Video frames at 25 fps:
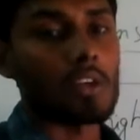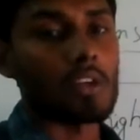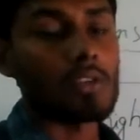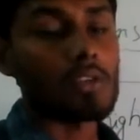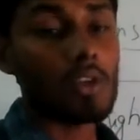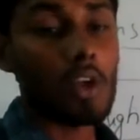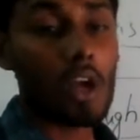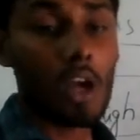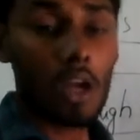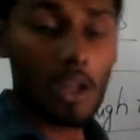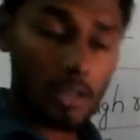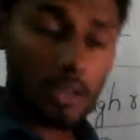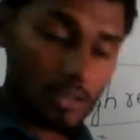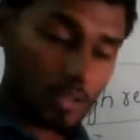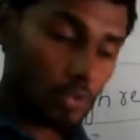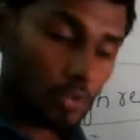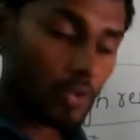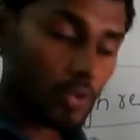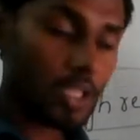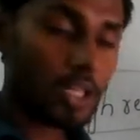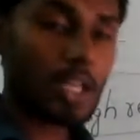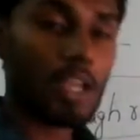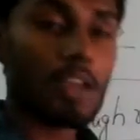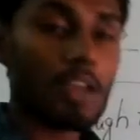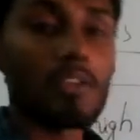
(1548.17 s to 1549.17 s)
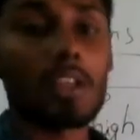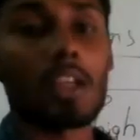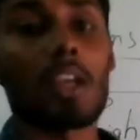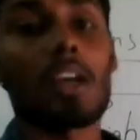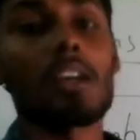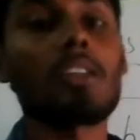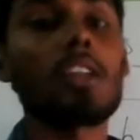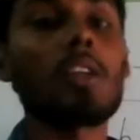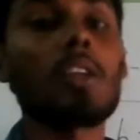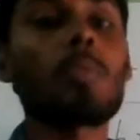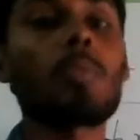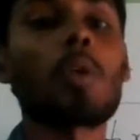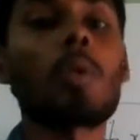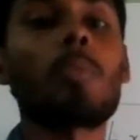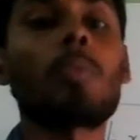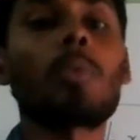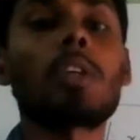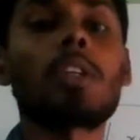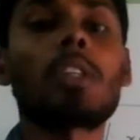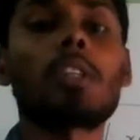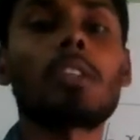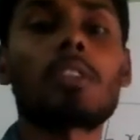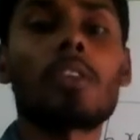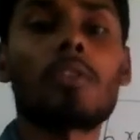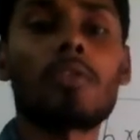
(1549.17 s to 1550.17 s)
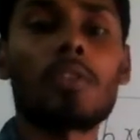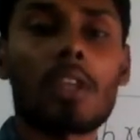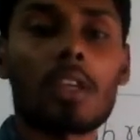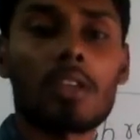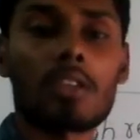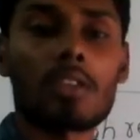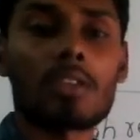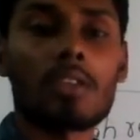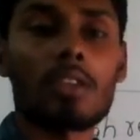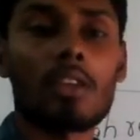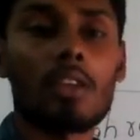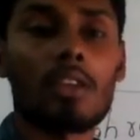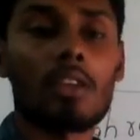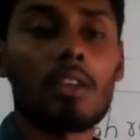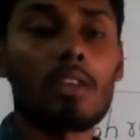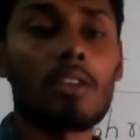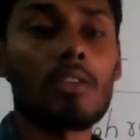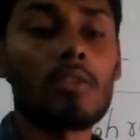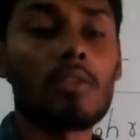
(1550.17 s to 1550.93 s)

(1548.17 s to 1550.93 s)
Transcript: So also we are having other properties of tungsten